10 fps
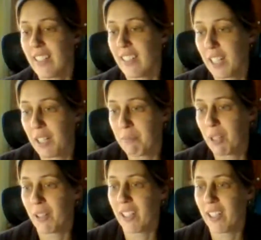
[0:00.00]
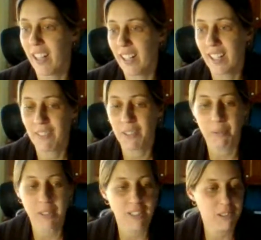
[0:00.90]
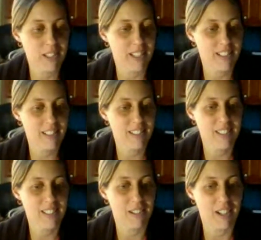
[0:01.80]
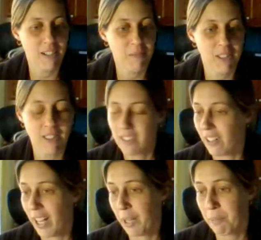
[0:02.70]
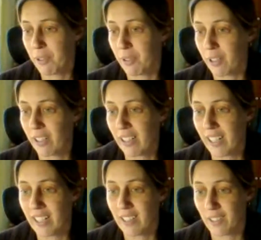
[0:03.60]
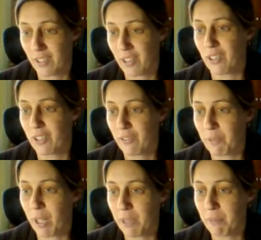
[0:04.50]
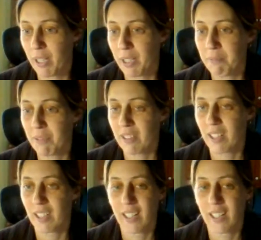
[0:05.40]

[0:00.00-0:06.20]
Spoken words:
ended up going, I have the Windows 10, so I went to their app store and I did a search for mind maps.